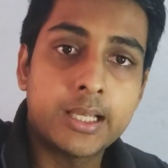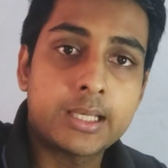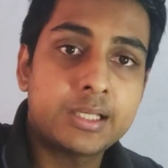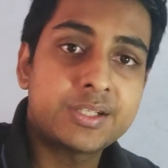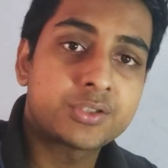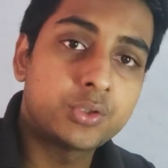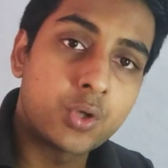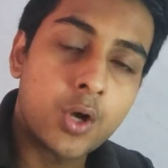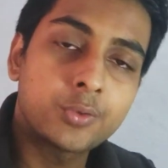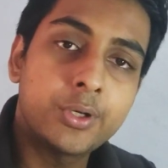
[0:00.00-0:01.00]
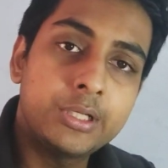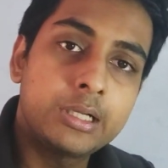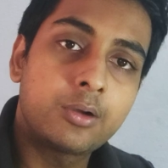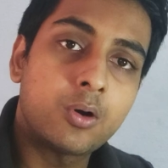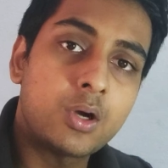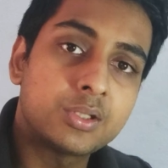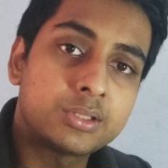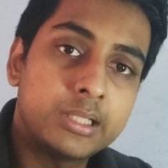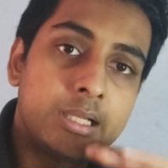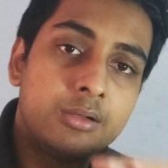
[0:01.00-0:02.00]
that is not going to
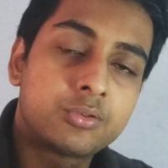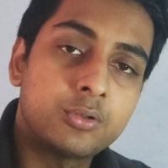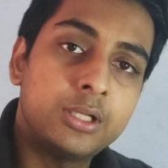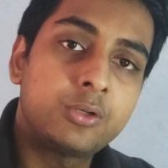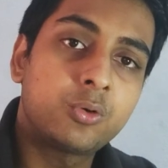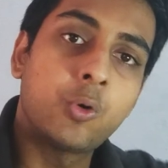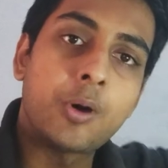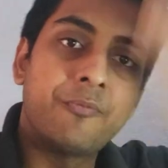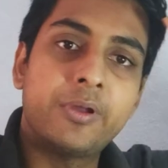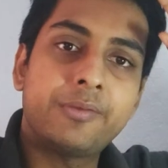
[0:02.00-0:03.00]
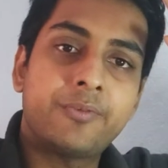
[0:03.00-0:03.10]
cause the insulin to go up